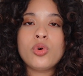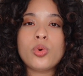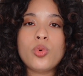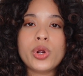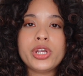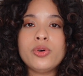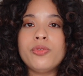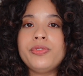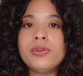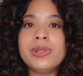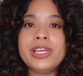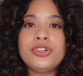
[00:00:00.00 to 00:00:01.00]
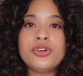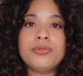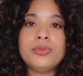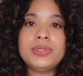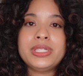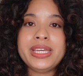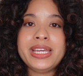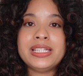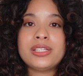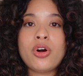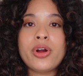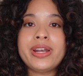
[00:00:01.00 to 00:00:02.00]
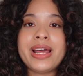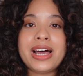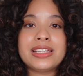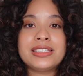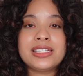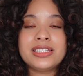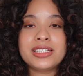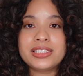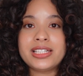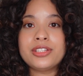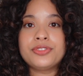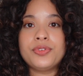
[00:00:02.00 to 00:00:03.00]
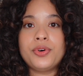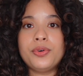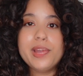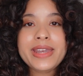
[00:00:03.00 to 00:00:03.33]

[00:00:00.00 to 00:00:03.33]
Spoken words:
or you'll feel like your routines aren't as successful.